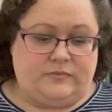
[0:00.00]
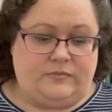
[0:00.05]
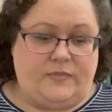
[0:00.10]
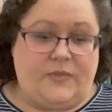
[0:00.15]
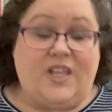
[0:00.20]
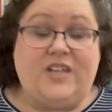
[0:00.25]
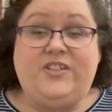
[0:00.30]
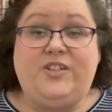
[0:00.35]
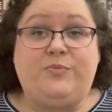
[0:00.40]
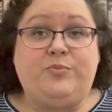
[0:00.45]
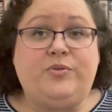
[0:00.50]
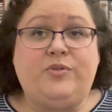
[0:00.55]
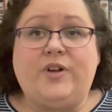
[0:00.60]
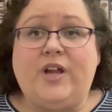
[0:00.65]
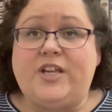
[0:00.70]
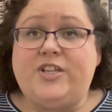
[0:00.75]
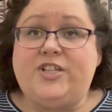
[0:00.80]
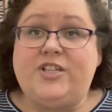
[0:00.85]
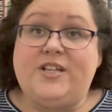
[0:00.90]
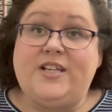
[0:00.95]

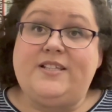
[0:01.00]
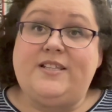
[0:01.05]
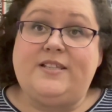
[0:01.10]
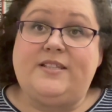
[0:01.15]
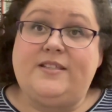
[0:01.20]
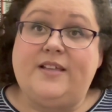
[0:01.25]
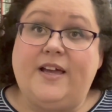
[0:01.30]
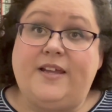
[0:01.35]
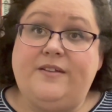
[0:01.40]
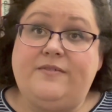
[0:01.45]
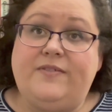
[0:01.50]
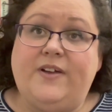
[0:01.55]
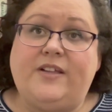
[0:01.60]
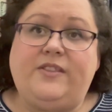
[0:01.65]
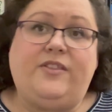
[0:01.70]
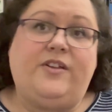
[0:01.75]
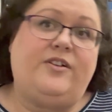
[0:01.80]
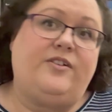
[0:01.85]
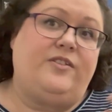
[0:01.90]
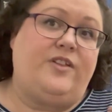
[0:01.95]
depression as a side
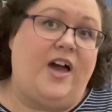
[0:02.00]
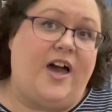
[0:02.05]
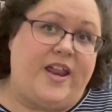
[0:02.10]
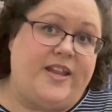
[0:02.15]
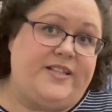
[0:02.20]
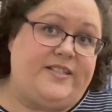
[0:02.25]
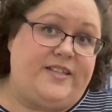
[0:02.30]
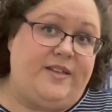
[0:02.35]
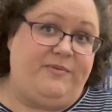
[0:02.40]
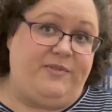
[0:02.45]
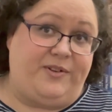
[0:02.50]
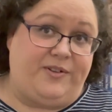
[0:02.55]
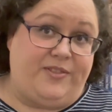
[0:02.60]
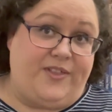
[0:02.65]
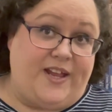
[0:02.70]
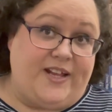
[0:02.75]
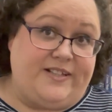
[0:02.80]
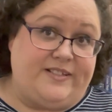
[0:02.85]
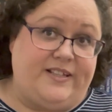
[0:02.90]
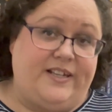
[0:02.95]
effect. There are a lot of similar
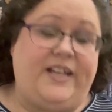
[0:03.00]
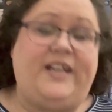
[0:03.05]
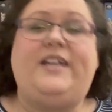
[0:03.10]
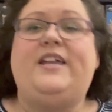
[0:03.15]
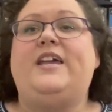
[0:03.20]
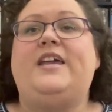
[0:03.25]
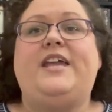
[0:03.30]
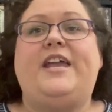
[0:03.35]
things in it.